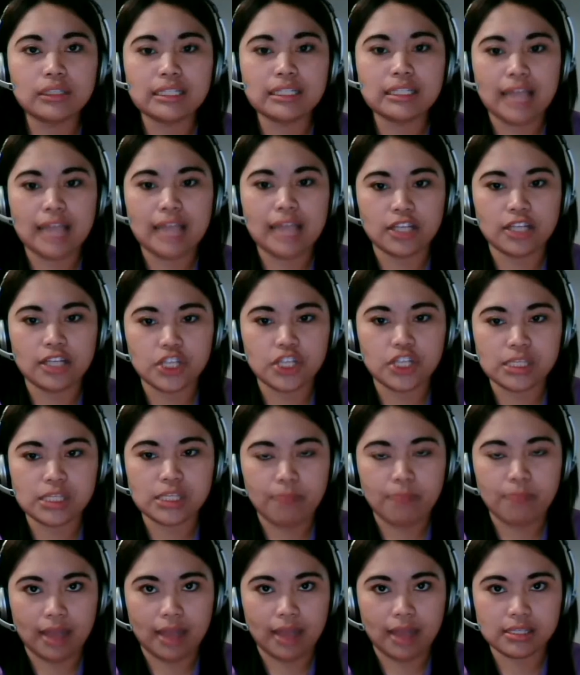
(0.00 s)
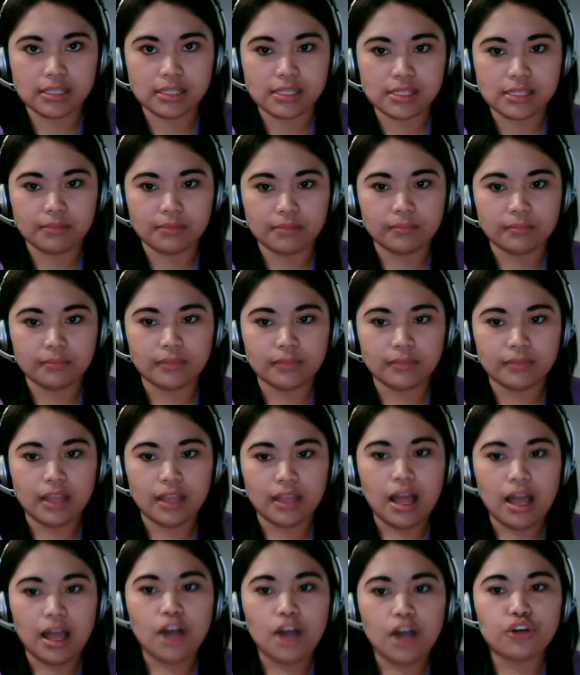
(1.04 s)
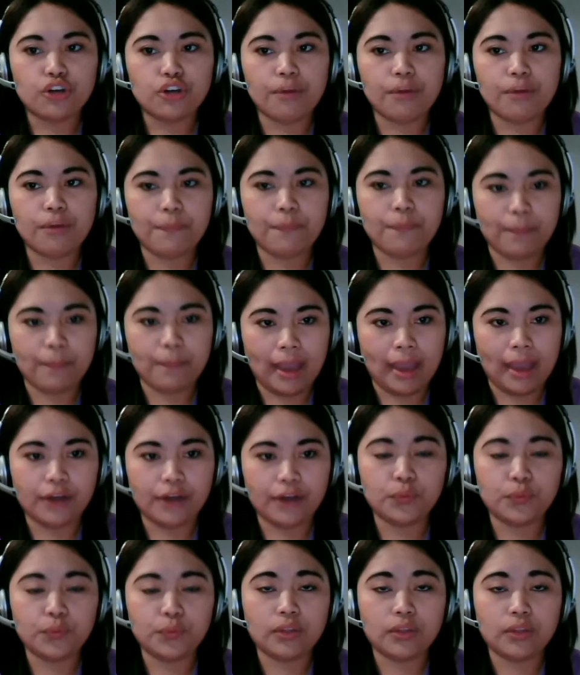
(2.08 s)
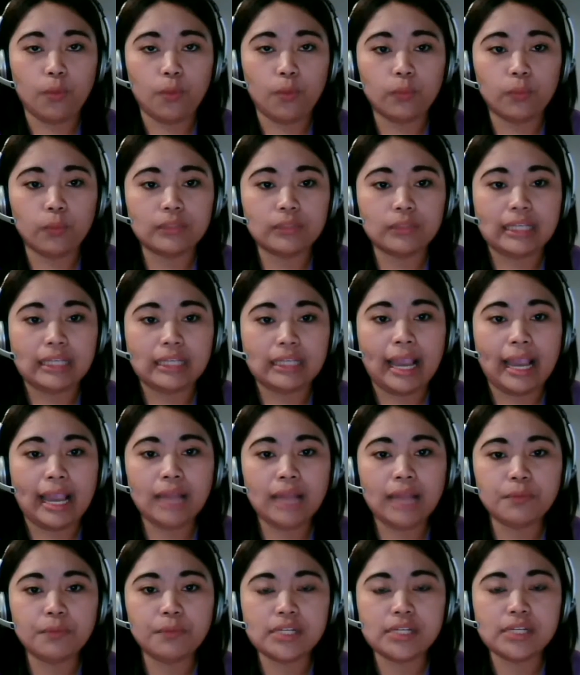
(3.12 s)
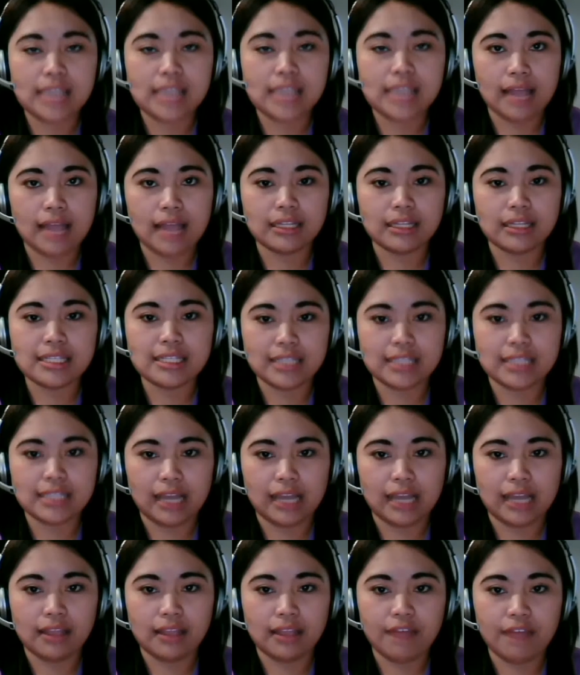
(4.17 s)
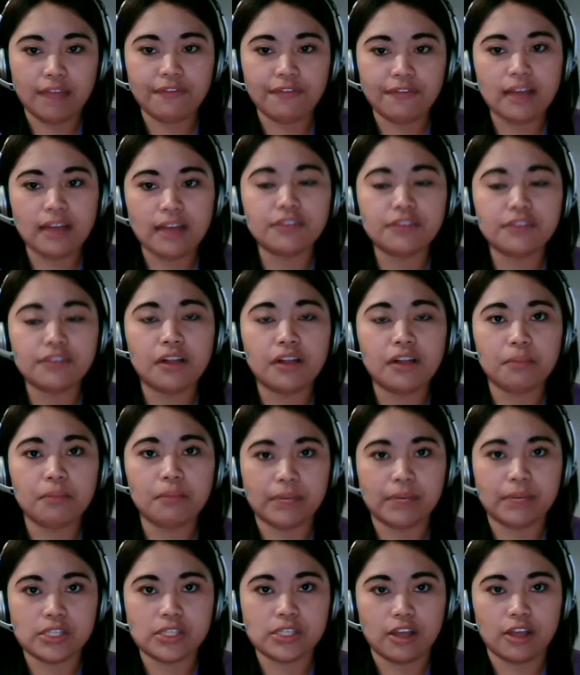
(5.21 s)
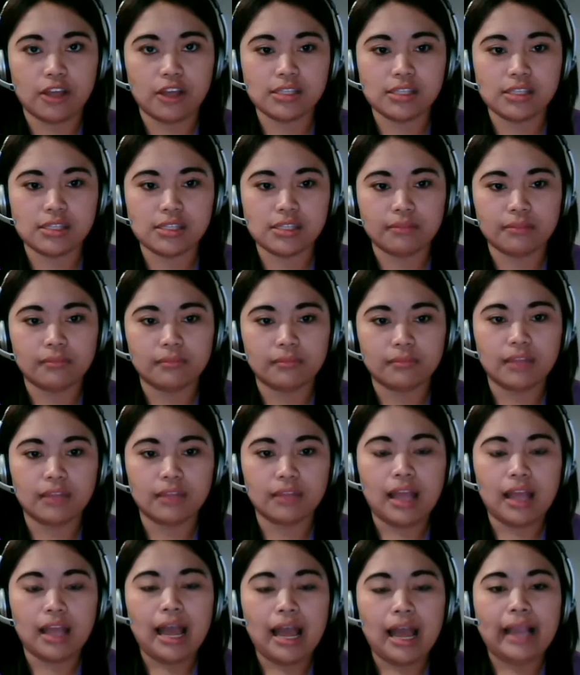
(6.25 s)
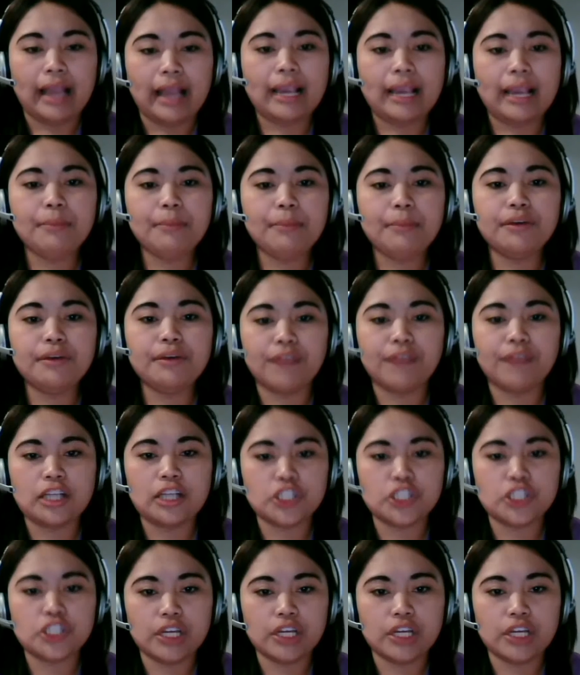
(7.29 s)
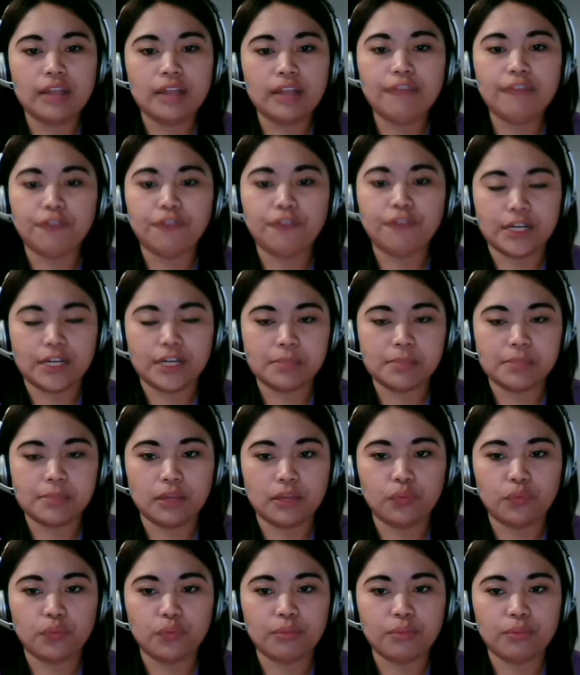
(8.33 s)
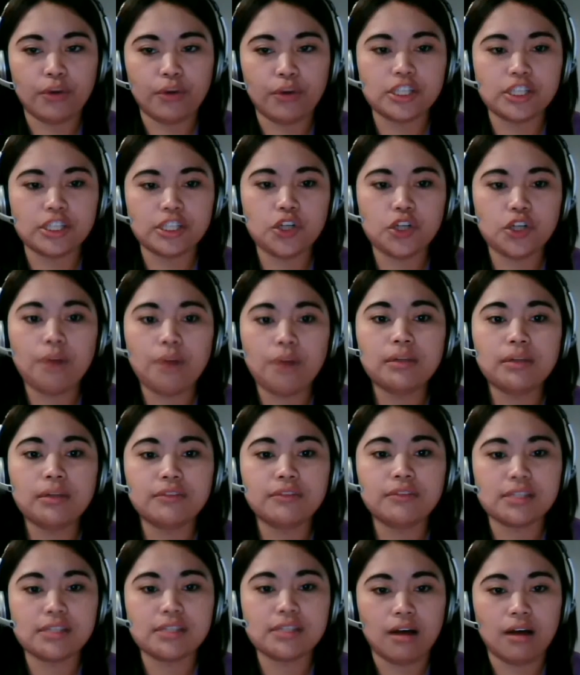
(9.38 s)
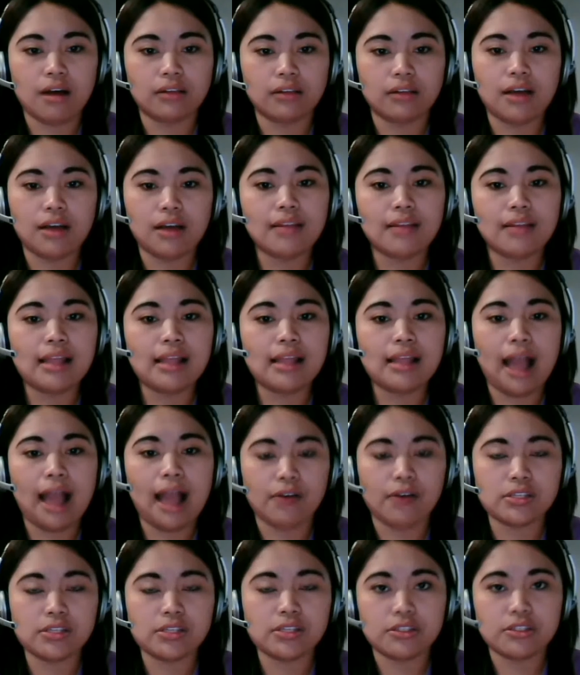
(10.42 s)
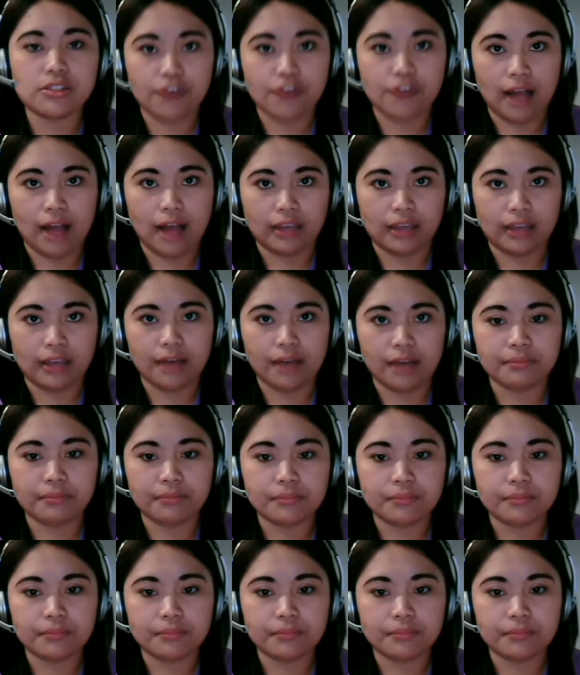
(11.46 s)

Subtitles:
detention beds, compared with only 8% in state and federal prisons. Immigration enforcement with more troubled result than Australia.